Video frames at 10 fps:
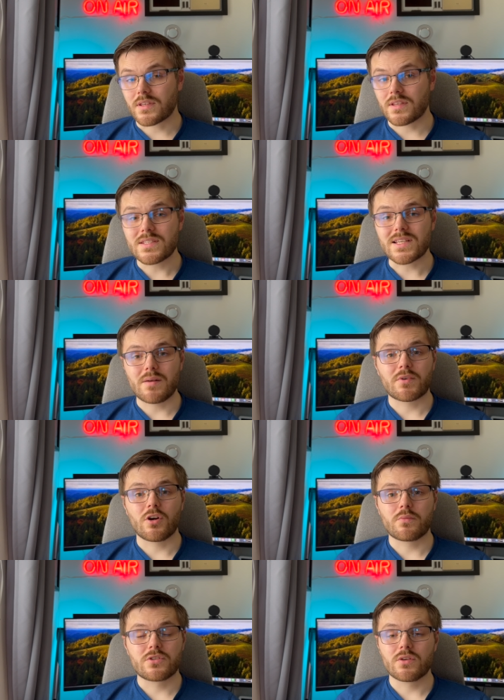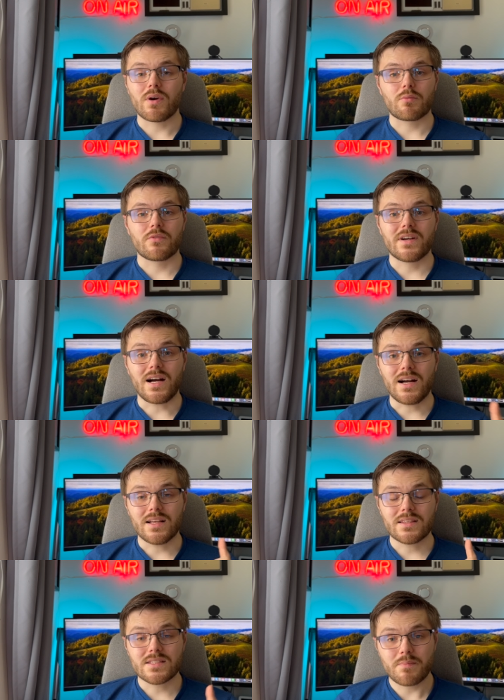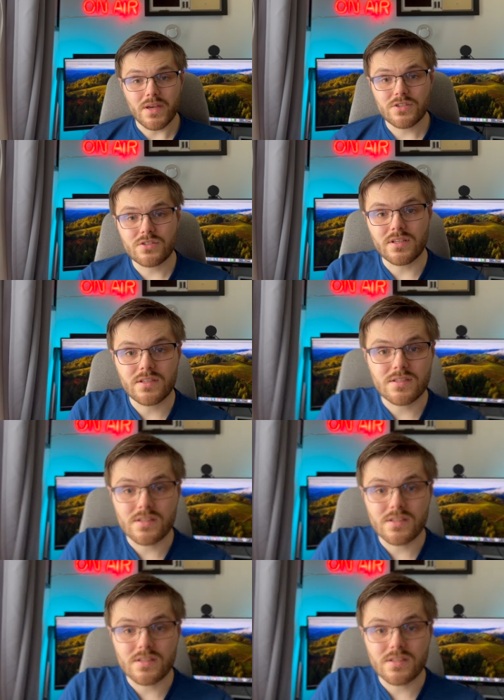this camera copes really well with it, and especially